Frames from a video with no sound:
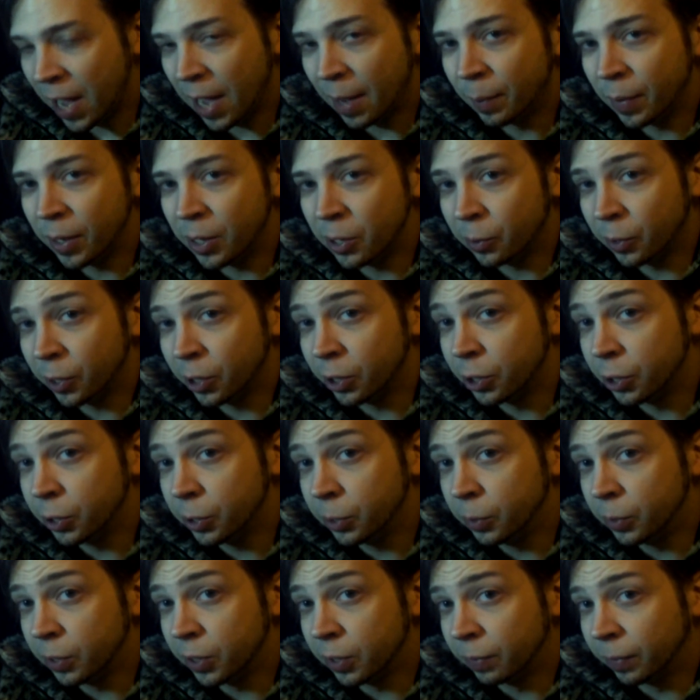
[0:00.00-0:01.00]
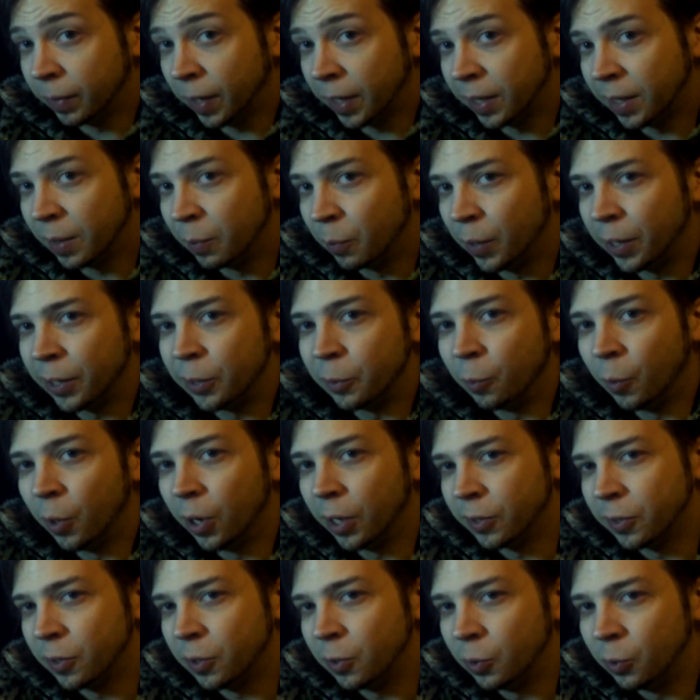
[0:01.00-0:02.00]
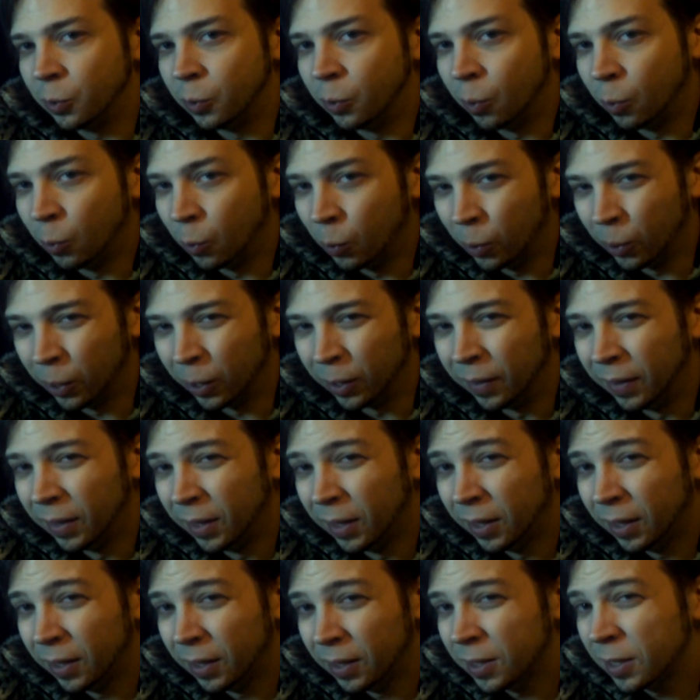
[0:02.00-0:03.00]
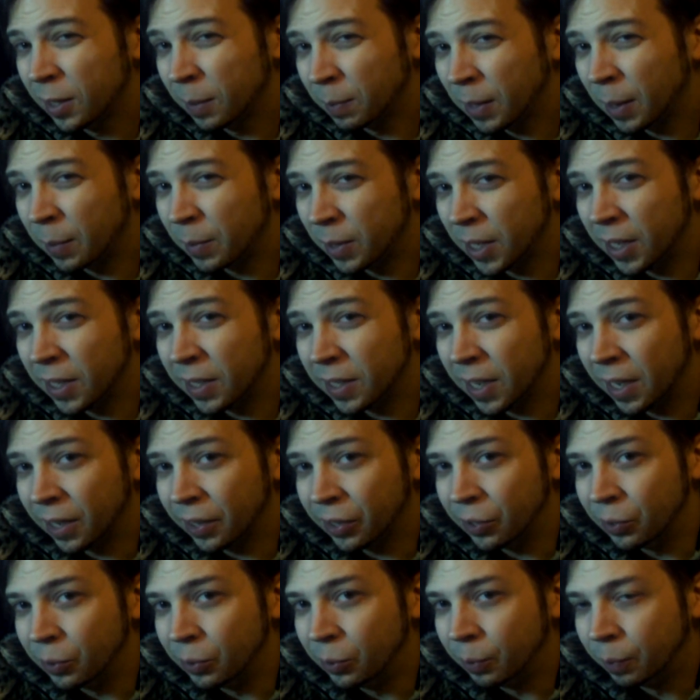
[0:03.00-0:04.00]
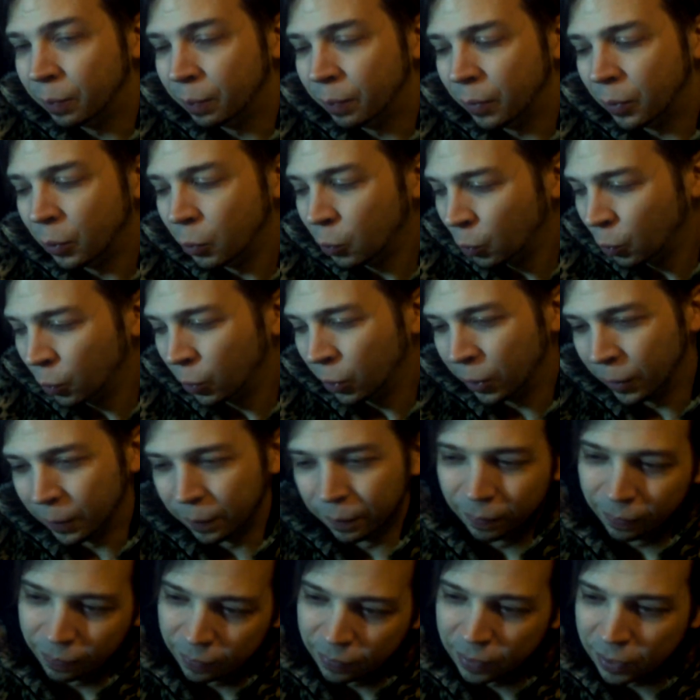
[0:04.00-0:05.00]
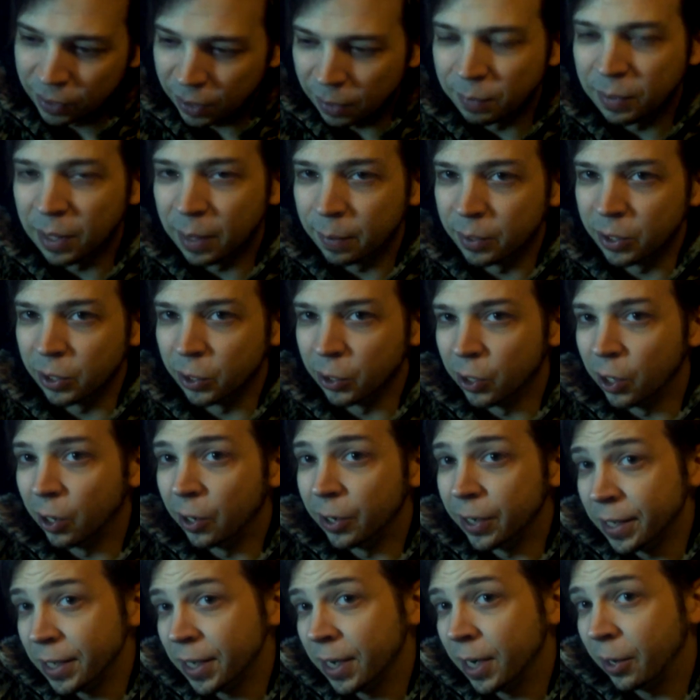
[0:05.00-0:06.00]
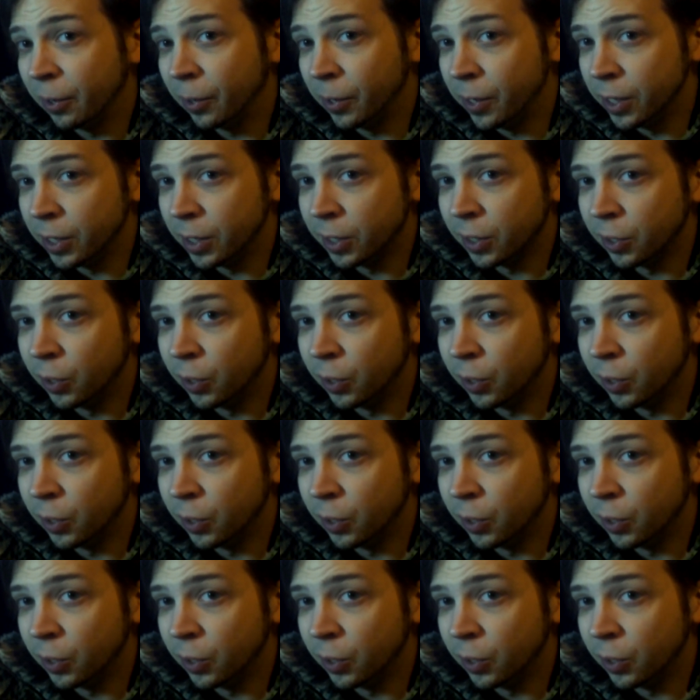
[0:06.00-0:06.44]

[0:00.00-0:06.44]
and you can choose to fight them when you want to, or sometimes they attack you, or sometimes they're guarding areas.